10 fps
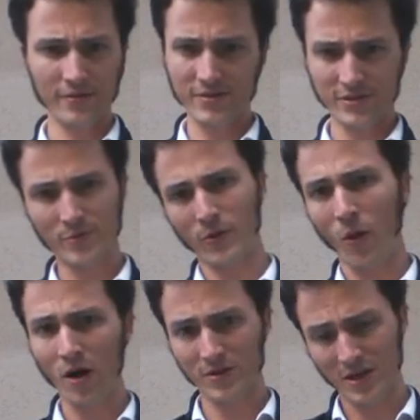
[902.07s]
It's been a
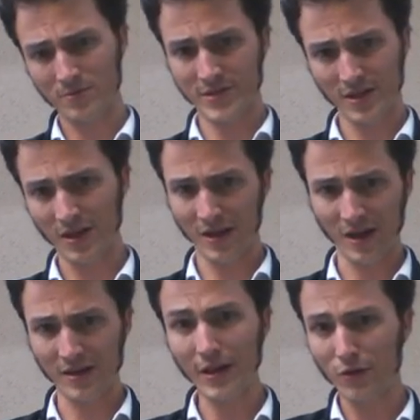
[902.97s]
long time. See,
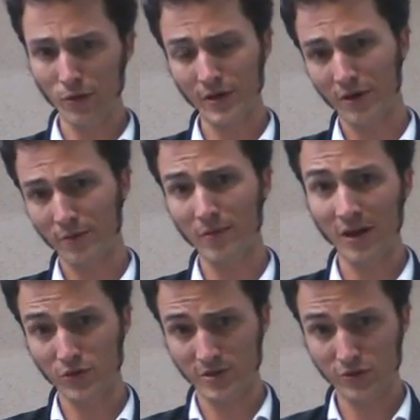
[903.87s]
I learned how to
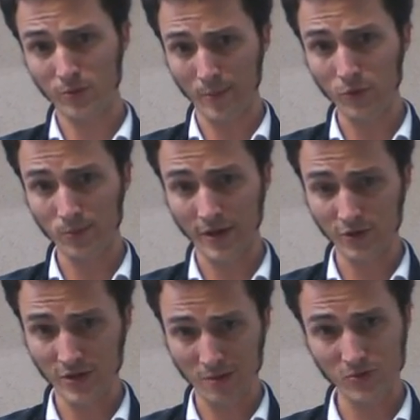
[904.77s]
actually do my multiplication
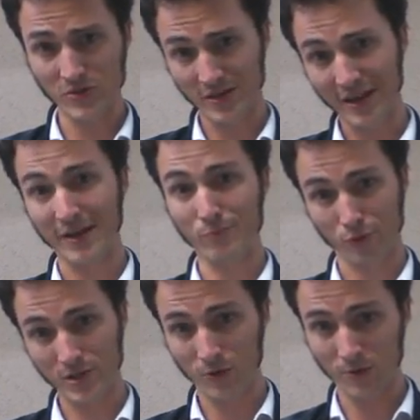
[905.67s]
tables in
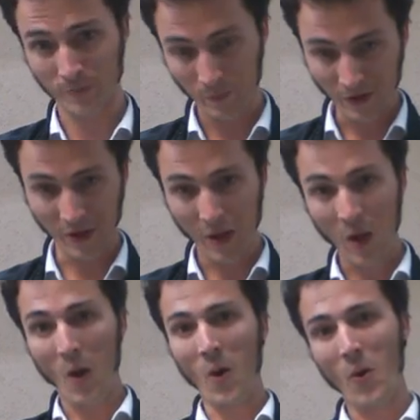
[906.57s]
preschool
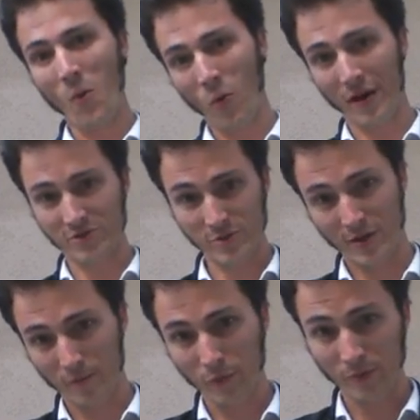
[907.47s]
when I was
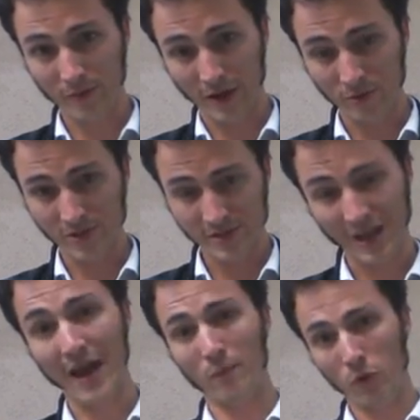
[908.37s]
speaking multiple languages
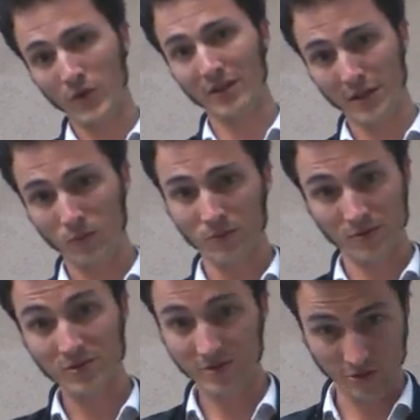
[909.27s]
at a multilingual
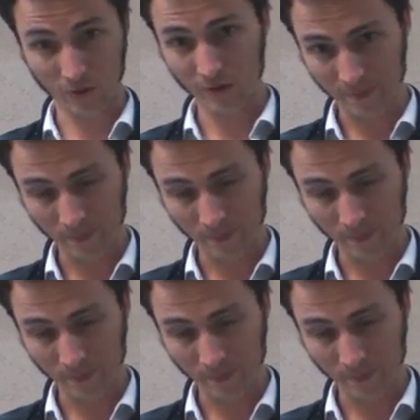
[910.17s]
school.